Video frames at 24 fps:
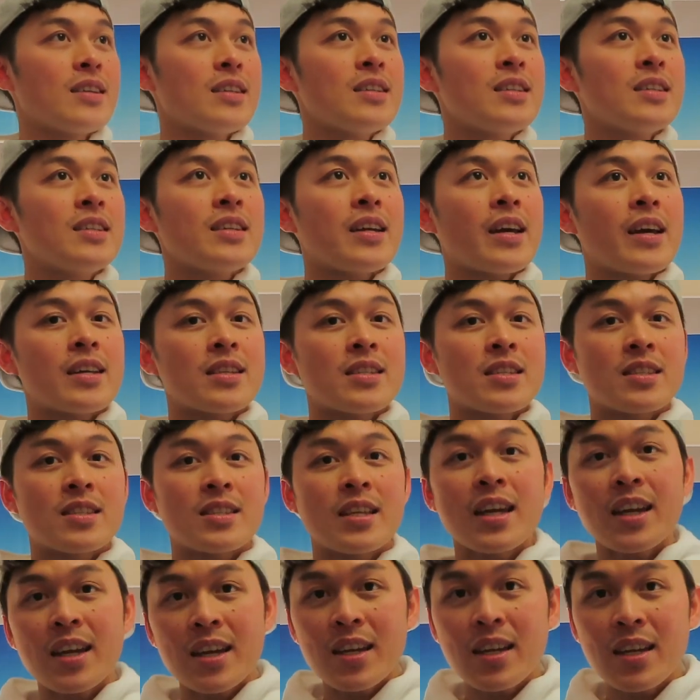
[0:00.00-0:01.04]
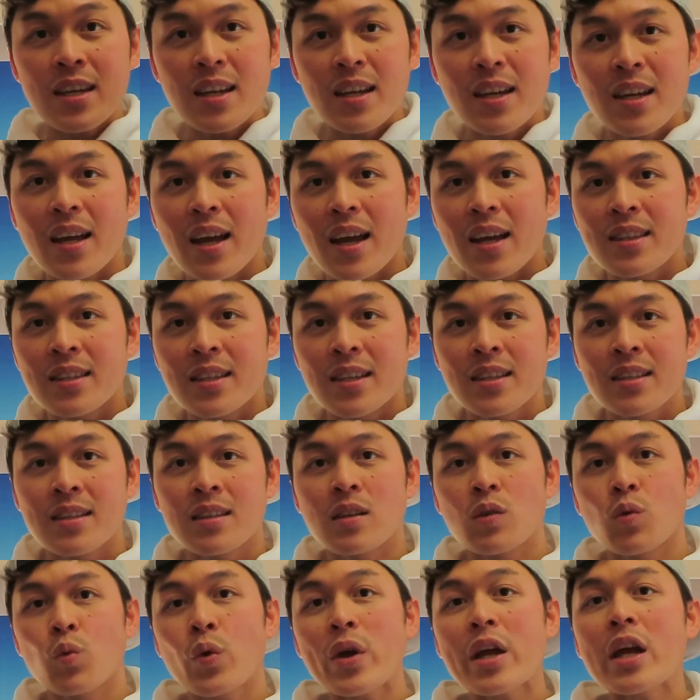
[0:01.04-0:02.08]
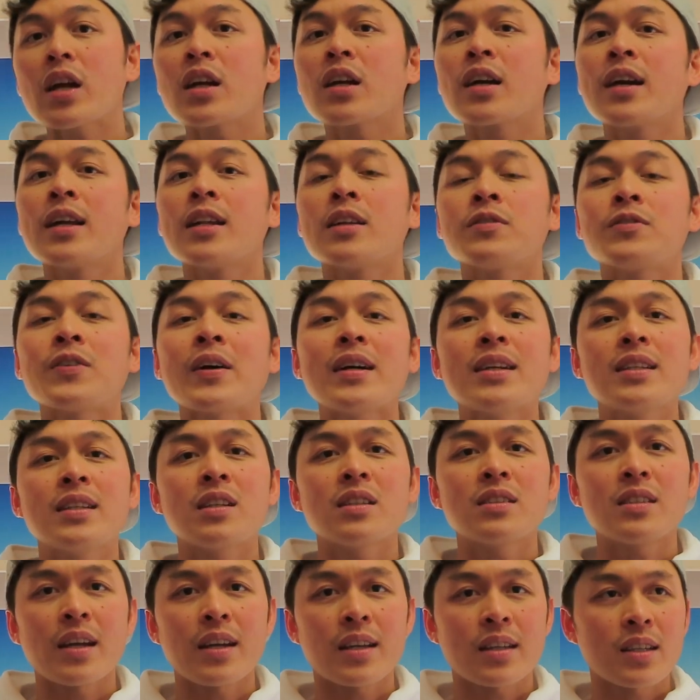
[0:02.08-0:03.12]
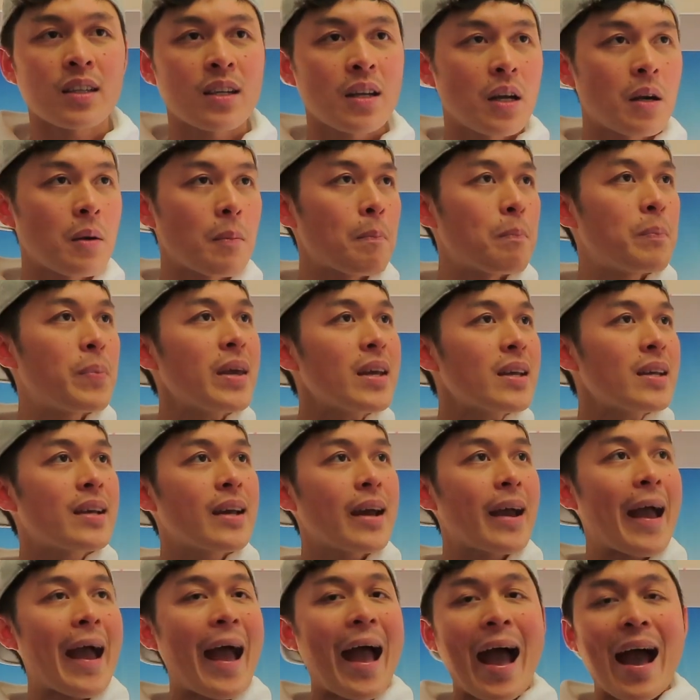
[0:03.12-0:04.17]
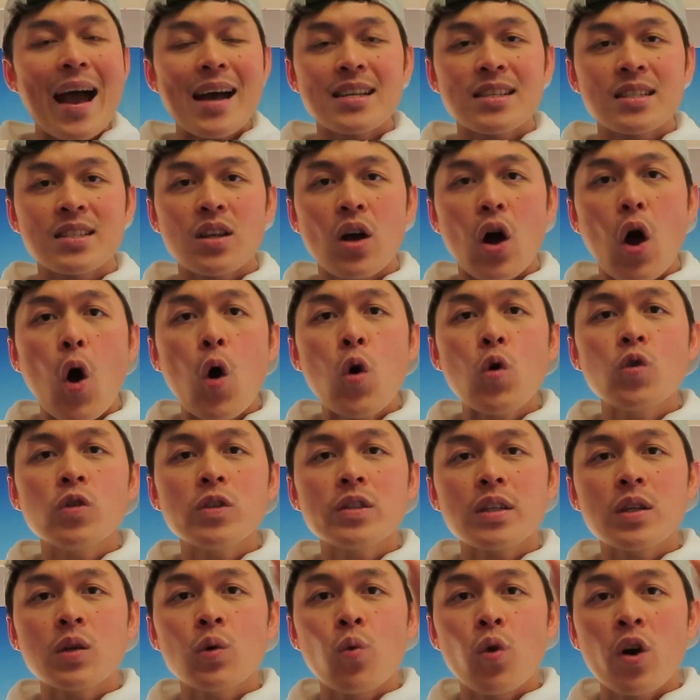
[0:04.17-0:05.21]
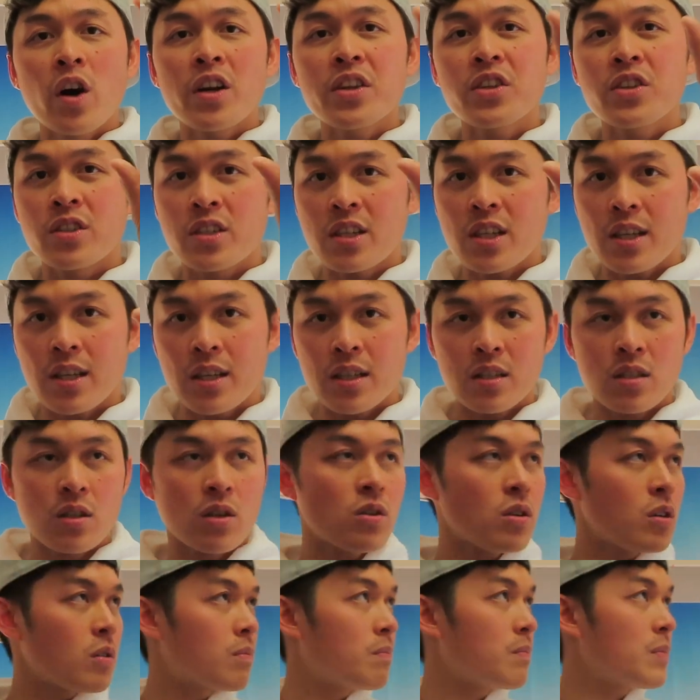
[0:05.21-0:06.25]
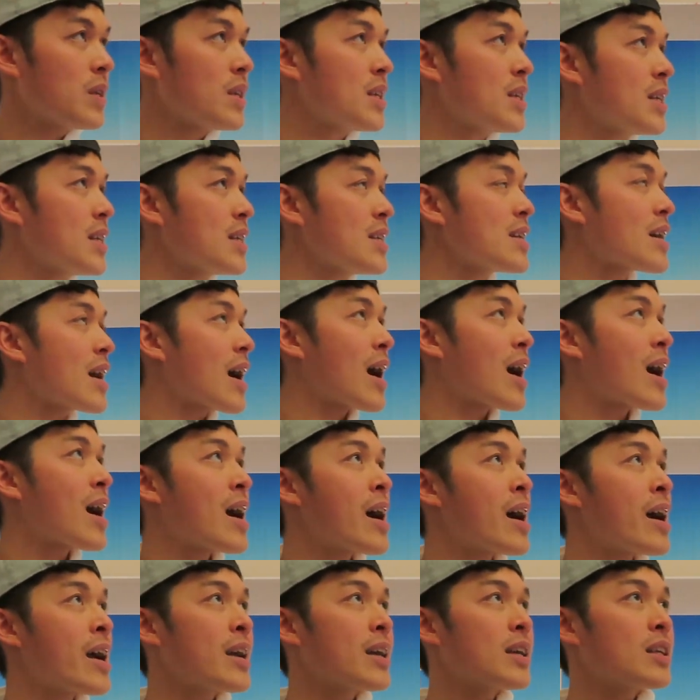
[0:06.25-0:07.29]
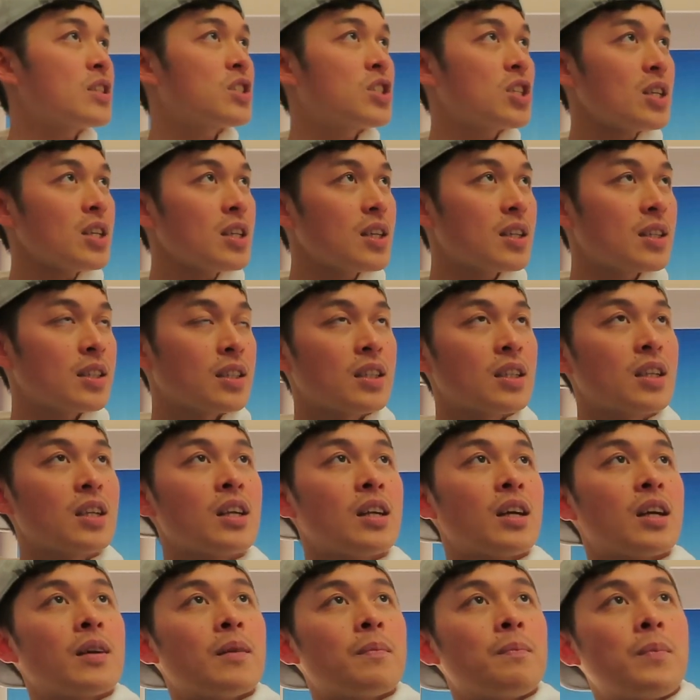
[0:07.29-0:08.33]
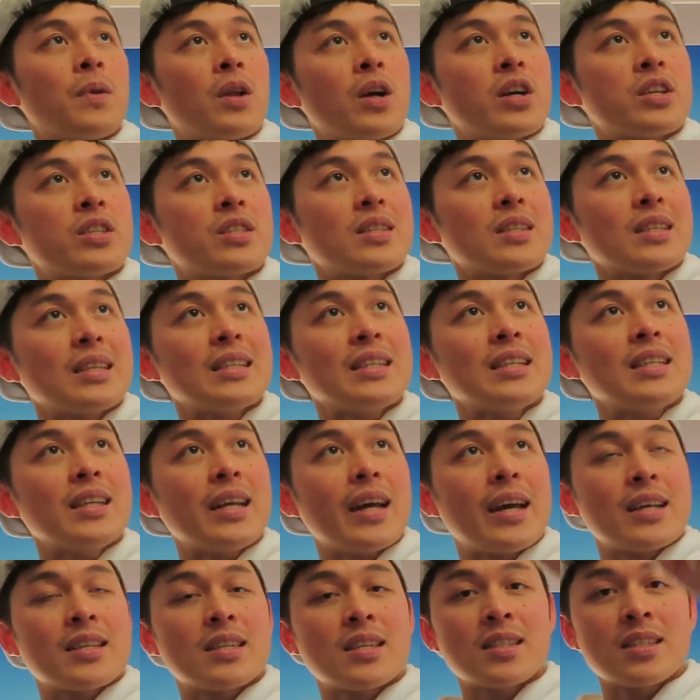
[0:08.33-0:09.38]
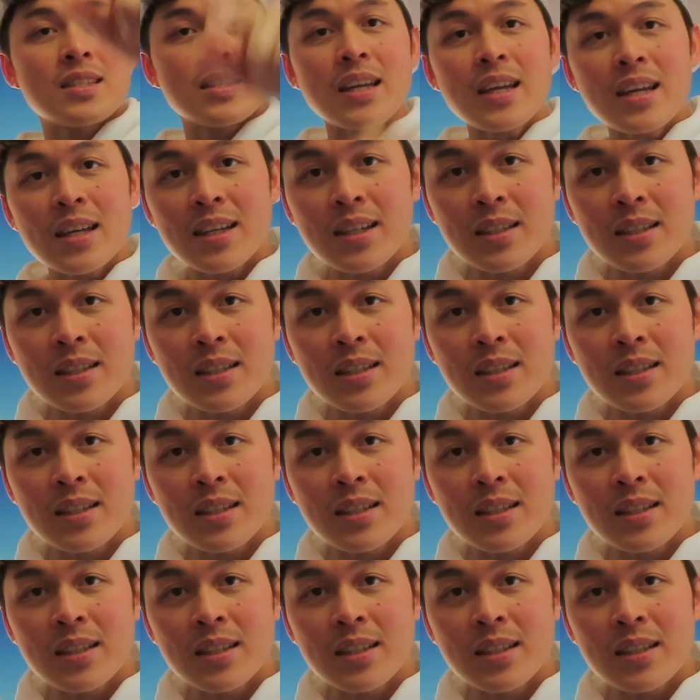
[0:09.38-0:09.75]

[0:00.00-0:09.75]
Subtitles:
EST, and then we are gonna find out like big has only one G, so BIG plus EST.